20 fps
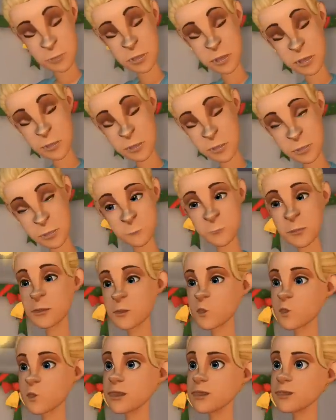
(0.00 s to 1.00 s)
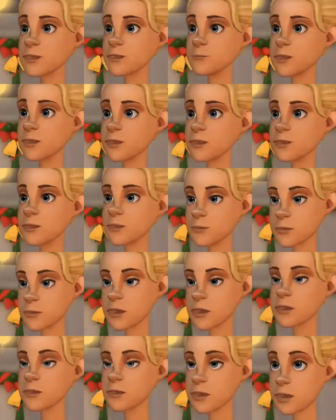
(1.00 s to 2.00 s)
that Christmas will not be on
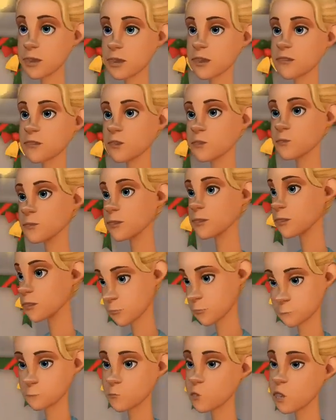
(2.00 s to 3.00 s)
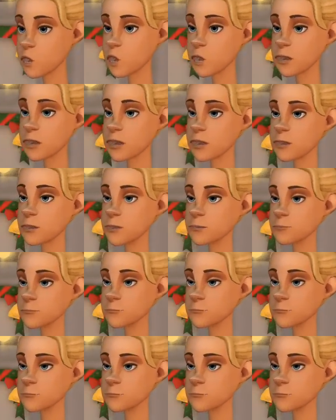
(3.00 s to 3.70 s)
Sunday again for 6 more years.